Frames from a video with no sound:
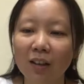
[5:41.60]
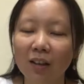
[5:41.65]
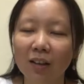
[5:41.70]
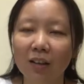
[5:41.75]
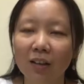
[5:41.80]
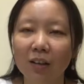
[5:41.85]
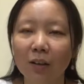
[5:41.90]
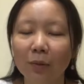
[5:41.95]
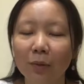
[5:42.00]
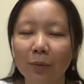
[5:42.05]

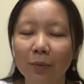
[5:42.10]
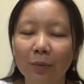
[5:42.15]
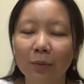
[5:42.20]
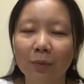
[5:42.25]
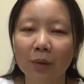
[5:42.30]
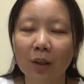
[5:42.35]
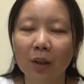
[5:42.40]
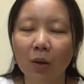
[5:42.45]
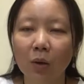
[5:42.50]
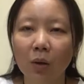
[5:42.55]
of
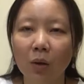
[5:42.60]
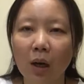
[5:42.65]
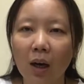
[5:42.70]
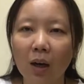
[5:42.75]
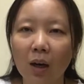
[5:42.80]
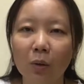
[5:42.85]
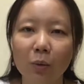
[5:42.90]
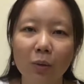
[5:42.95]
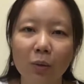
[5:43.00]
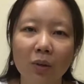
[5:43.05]

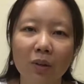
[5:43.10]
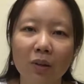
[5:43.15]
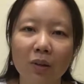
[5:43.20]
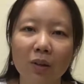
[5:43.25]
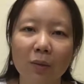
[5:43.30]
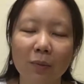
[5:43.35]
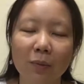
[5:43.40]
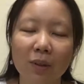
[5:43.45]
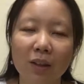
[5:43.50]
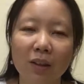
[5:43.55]
hard work
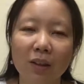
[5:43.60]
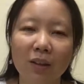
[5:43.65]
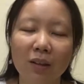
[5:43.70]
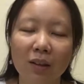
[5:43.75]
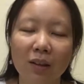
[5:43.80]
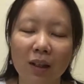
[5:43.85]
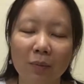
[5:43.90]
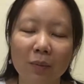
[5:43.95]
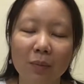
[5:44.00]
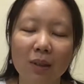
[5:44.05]

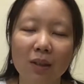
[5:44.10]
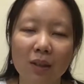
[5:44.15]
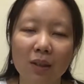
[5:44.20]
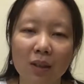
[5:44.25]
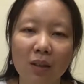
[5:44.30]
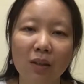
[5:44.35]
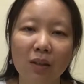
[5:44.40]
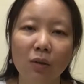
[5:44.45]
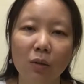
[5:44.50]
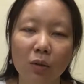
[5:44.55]
can be
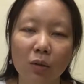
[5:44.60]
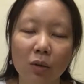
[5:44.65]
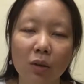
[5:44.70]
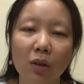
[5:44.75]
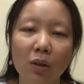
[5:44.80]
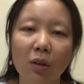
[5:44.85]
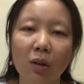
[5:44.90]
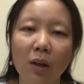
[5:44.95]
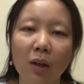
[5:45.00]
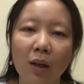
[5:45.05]
seen
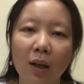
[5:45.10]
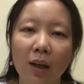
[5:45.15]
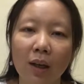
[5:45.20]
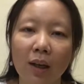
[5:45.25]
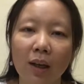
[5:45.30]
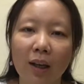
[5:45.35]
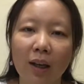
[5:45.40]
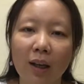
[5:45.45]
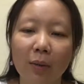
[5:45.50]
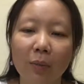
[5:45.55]
also,
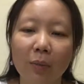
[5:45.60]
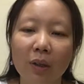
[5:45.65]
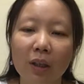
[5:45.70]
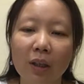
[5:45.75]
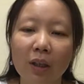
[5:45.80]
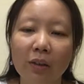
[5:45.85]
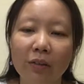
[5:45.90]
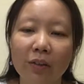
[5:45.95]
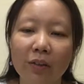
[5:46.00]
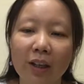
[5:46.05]
and I
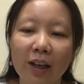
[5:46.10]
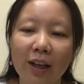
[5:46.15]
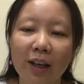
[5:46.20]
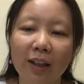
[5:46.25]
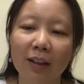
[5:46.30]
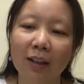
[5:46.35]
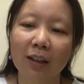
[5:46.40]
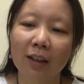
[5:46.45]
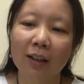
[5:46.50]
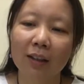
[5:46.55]
believe that
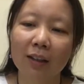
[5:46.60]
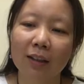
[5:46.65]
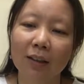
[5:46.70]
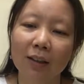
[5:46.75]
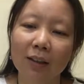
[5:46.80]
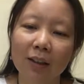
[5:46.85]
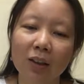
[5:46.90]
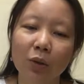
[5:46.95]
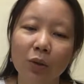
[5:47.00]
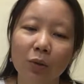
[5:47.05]
the
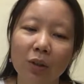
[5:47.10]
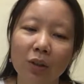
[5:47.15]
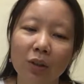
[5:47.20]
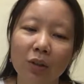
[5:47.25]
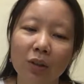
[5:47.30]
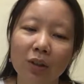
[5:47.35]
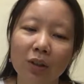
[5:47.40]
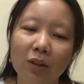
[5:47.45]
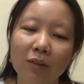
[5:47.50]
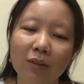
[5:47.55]
next
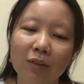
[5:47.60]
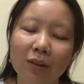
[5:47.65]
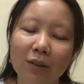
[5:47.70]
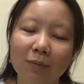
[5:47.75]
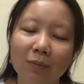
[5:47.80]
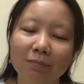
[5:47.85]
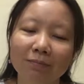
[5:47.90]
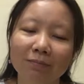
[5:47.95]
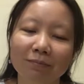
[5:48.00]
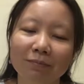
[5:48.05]
questions
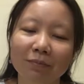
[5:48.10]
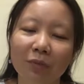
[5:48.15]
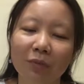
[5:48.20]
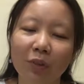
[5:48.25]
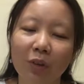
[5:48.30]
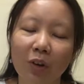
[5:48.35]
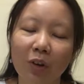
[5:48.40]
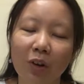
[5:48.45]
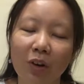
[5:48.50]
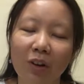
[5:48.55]

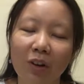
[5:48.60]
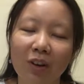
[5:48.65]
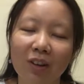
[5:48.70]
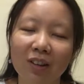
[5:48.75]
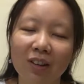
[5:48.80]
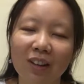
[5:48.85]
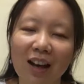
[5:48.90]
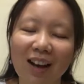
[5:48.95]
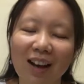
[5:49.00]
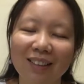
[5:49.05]
for
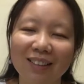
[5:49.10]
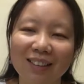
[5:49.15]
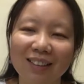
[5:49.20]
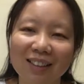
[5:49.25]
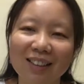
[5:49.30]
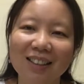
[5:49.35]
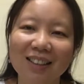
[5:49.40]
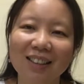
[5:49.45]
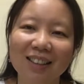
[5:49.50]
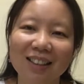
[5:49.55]
all
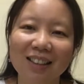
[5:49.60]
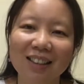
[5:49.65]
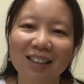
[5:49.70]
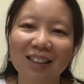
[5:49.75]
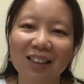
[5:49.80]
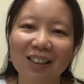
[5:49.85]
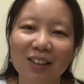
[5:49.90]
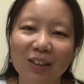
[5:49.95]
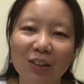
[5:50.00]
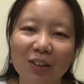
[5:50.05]
artists
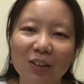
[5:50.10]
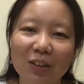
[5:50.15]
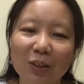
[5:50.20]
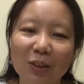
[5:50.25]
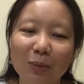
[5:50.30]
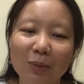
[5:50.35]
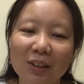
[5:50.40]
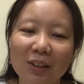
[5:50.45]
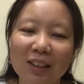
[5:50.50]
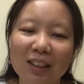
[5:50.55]

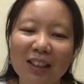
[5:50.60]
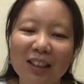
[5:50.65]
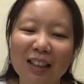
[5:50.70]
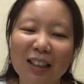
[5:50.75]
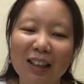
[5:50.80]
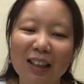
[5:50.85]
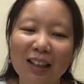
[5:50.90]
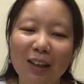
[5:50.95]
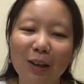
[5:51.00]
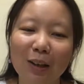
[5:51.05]
should
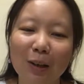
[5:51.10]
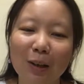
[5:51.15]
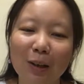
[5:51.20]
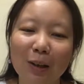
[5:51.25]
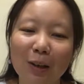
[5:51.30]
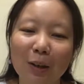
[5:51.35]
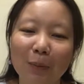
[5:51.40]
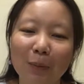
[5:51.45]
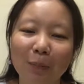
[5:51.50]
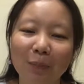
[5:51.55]
be
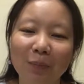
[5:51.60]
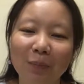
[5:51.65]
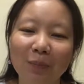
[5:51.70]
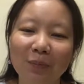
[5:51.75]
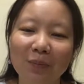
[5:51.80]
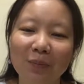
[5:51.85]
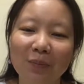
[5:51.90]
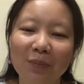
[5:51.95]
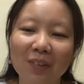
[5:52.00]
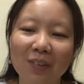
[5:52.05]

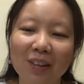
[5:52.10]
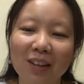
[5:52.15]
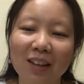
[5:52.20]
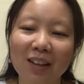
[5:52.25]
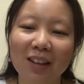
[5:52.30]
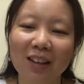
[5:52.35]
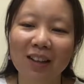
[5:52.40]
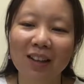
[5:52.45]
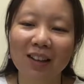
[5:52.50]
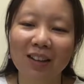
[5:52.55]

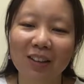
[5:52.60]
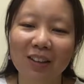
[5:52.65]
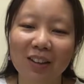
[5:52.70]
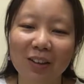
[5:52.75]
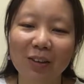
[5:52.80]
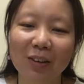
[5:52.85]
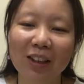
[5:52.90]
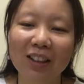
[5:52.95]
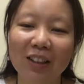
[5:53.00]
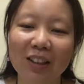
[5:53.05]
a
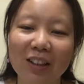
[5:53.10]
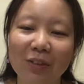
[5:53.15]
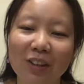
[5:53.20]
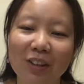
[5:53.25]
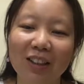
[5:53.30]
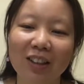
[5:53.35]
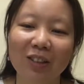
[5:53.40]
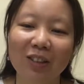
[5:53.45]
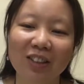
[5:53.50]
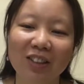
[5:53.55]
quite
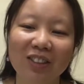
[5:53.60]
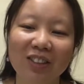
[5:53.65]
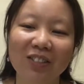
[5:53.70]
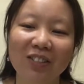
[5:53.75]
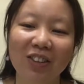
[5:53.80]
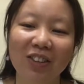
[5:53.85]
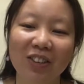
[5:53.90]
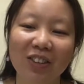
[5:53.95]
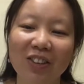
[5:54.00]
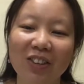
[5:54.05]
difficult question
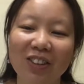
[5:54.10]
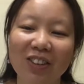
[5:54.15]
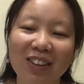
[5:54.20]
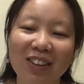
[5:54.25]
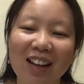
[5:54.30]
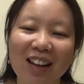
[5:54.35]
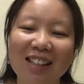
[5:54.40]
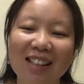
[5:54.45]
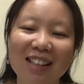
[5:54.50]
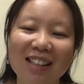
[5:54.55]
for you all
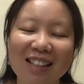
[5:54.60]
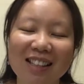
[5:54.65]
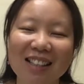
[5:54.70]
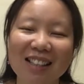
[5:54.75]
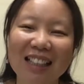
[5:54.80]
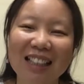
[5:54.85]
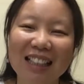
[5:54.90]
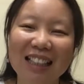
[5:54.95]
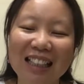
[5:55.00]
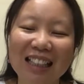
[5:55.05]
to
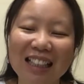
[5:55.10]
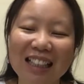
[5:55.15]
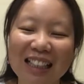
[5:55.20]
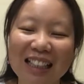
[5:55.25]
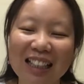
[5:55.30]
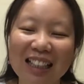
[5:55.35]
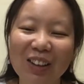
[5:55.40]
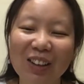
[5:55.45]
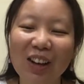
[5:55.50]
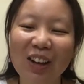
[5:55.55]
answer.